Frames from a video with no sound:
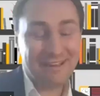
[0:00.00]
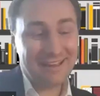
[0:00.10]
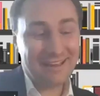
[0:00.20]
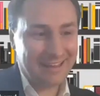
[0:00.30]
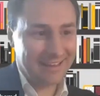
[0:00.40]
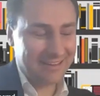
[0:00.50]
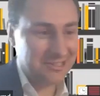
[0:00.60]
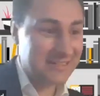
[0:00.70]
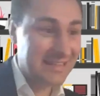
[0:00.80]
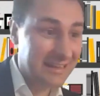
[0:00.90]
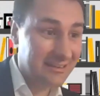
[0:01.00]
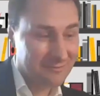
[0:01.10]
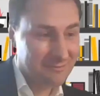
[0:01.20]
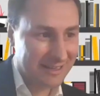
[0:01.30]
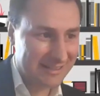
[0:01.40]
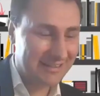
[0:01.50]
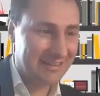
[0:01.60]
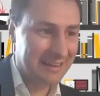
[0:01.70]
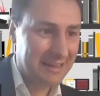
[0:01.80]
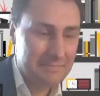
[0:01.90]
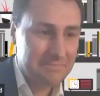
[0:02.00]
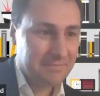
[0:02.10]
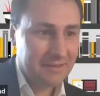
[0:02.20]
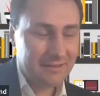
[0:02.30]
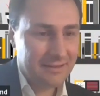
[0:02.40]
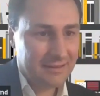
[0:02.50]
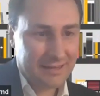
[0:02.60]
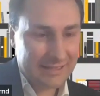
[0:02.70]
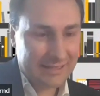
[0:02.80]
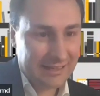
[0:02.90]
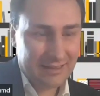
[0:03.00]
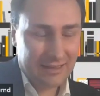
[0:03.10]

I can just add basically exactly.